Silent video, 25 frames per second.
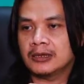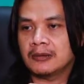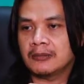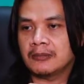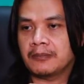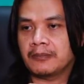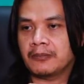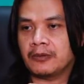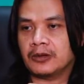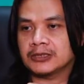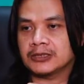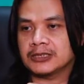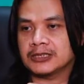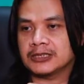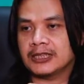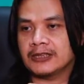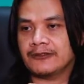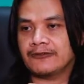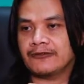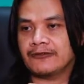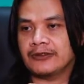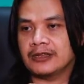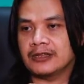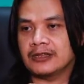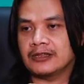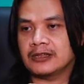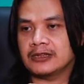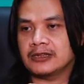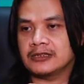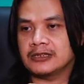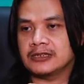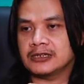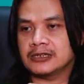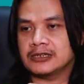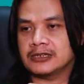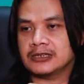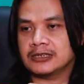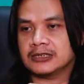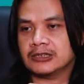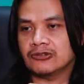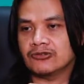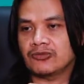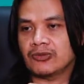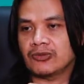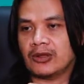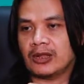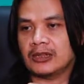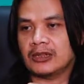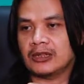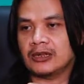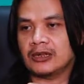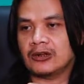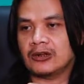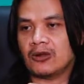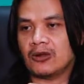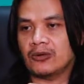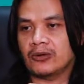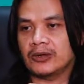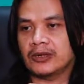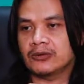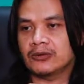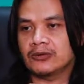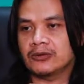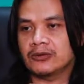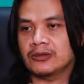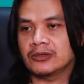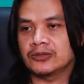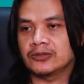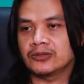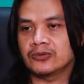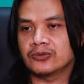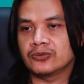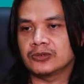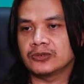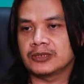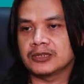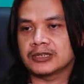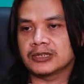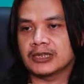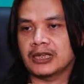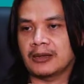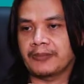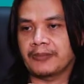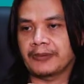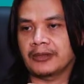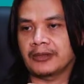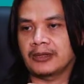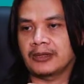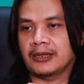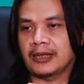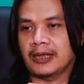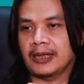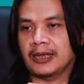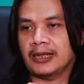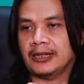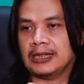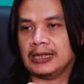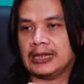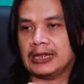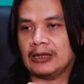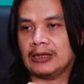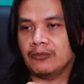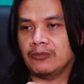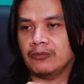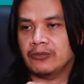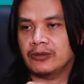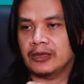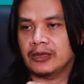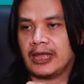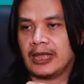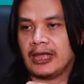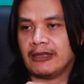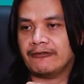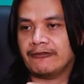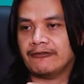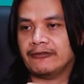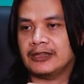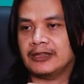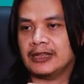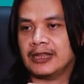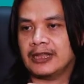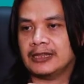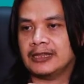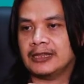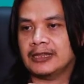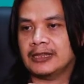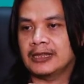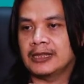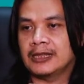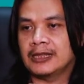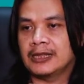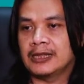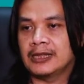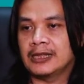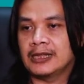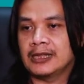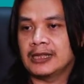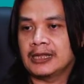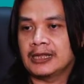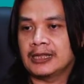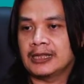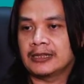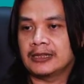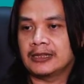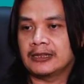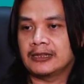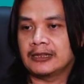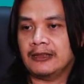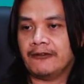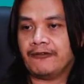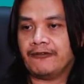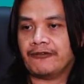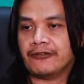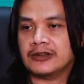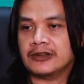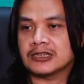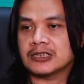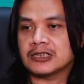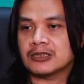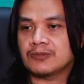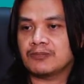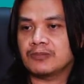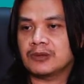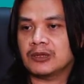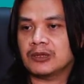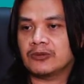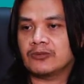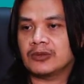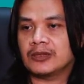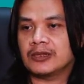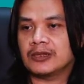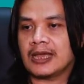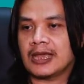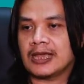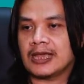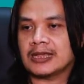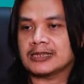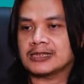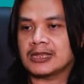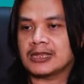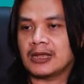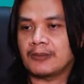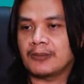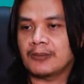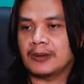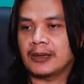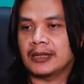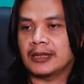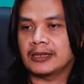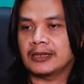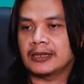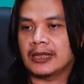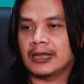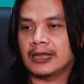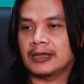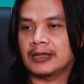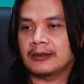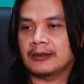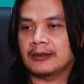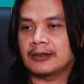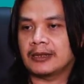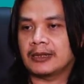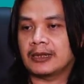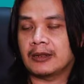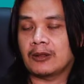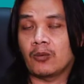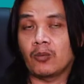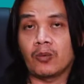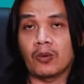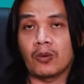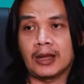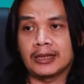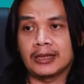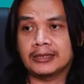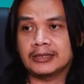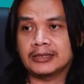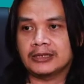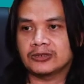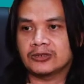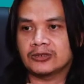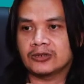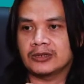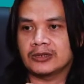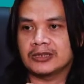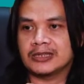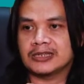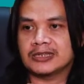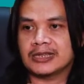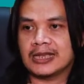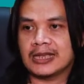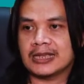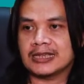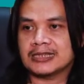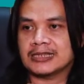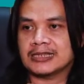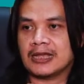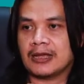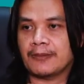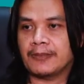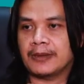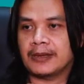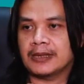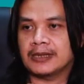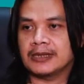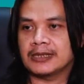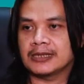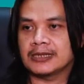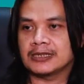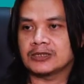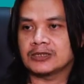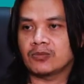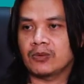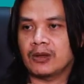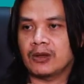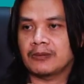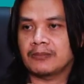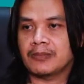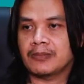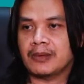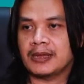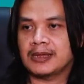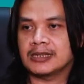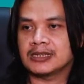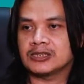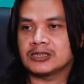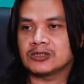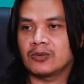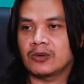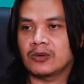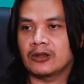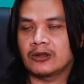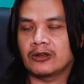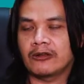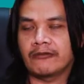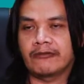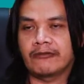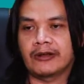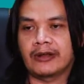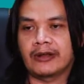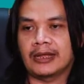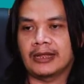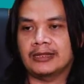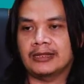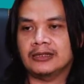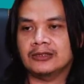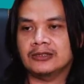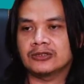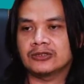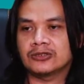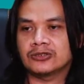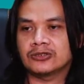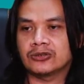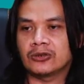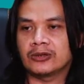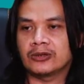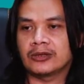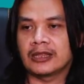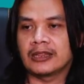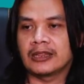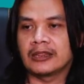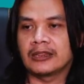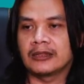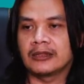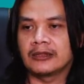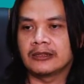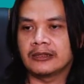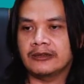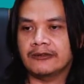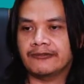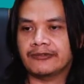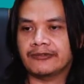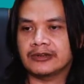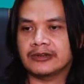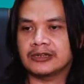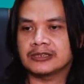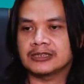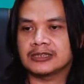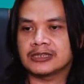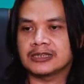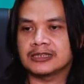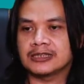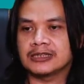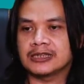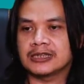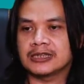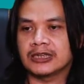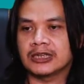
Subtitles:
positive integers greater or equal to this capital N, we have that the difference between a sub n and 1, so this a sub n is 1 minus 1 over n, so that the difference is